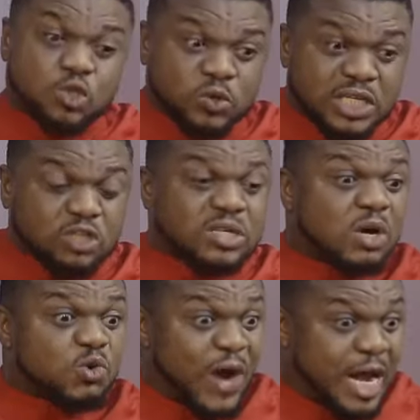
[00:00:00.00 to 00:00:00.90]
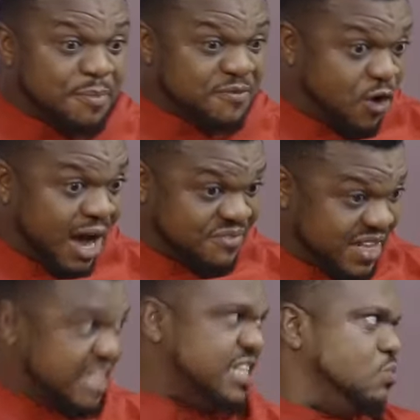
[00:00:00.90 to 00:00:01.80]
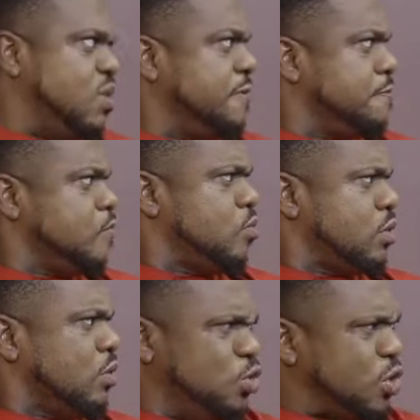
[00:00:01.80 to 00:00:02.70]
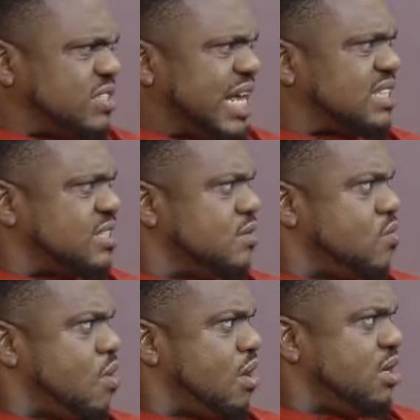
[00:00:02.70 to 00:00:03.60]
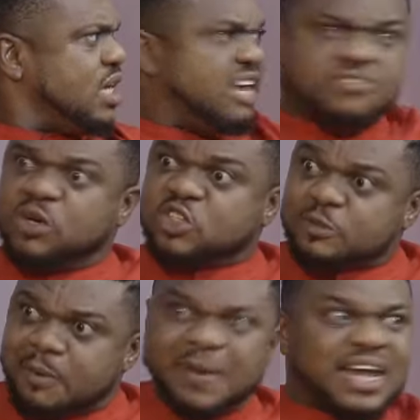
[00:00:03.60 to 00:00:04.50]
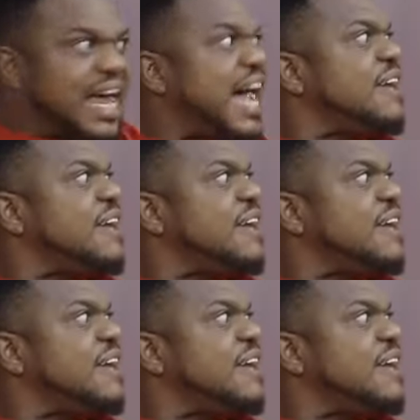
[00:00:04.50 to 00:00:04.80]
insulted us right before her father, the Igwe. Who does that? If it was just Papa and